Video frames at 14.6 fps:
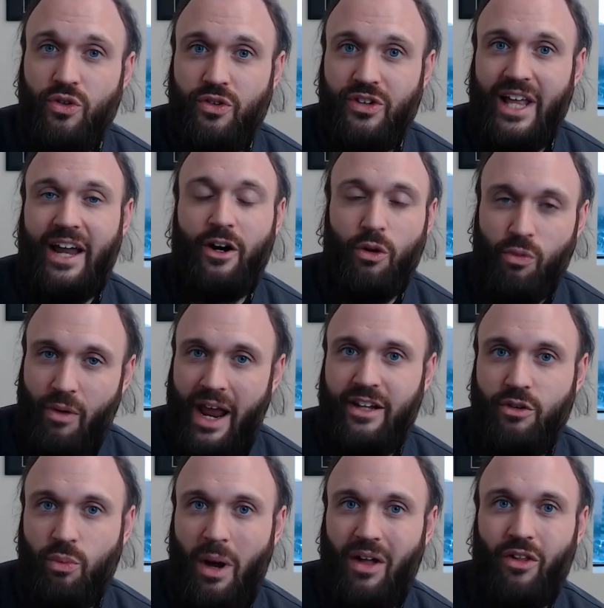skus that are
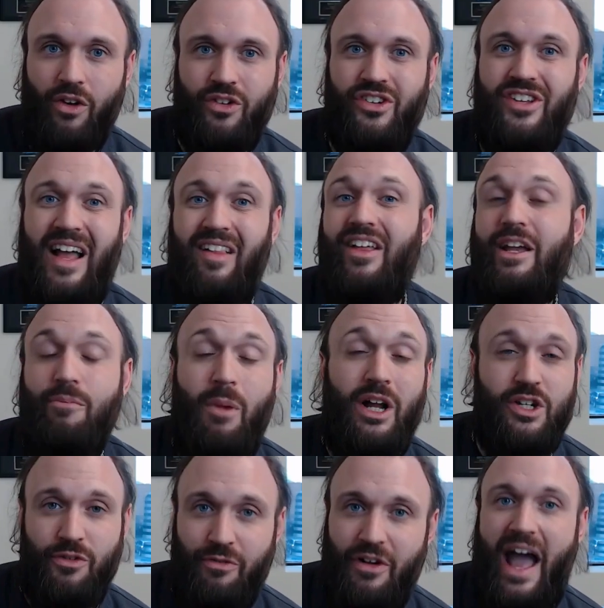ranked well are selling
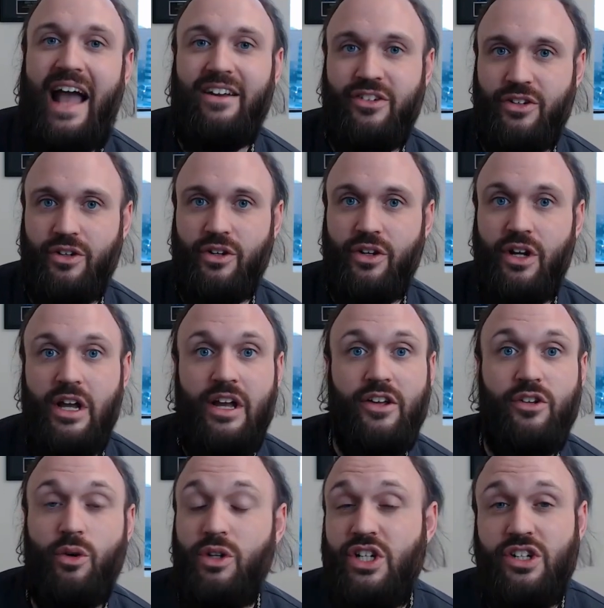much faster
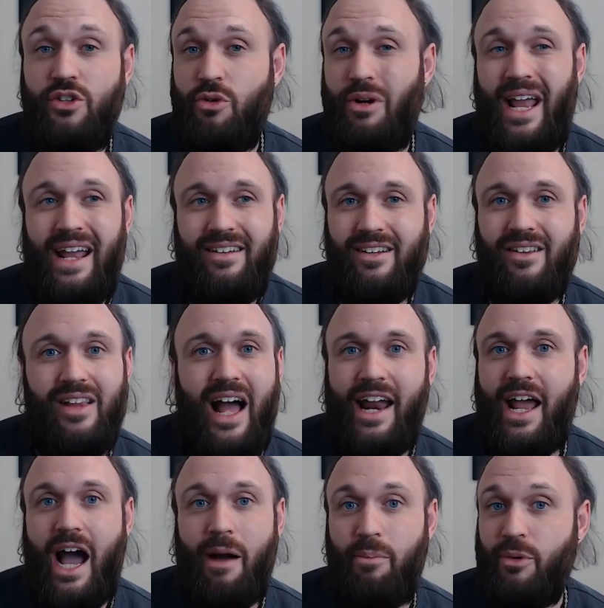so it just creates a
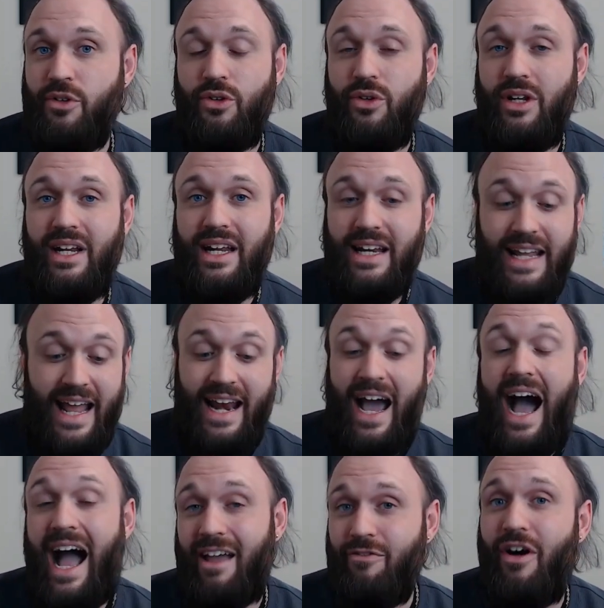lot of opportunity to get
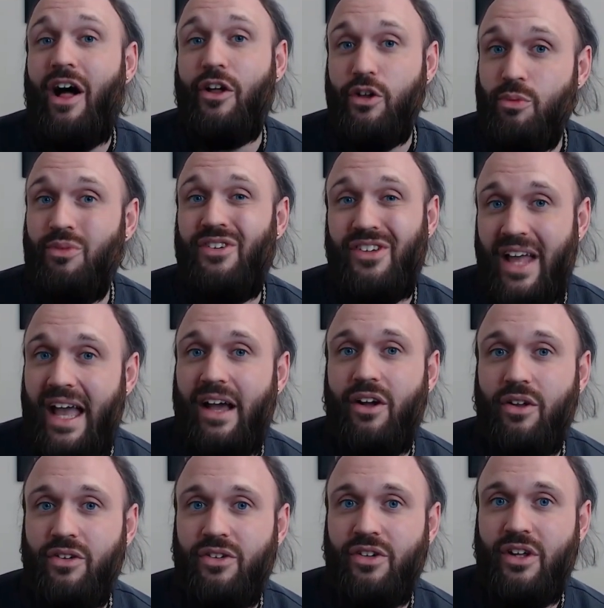high volume
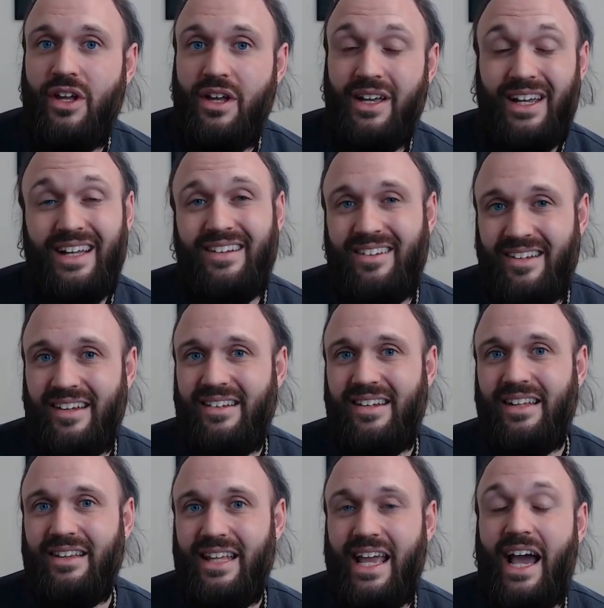sales
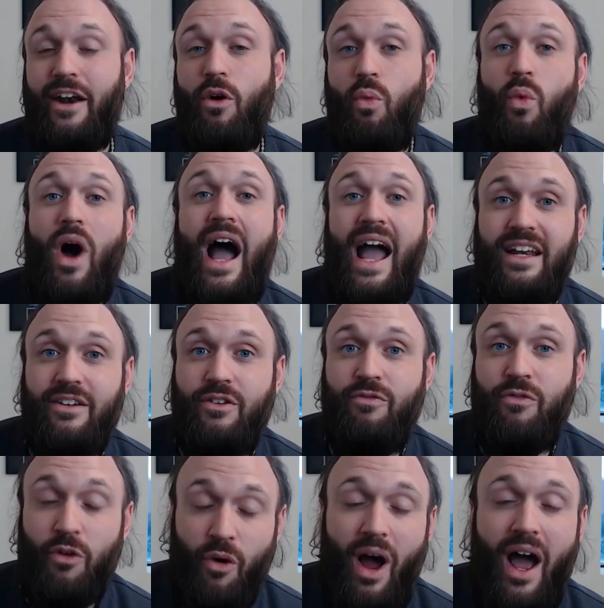consistently on a wide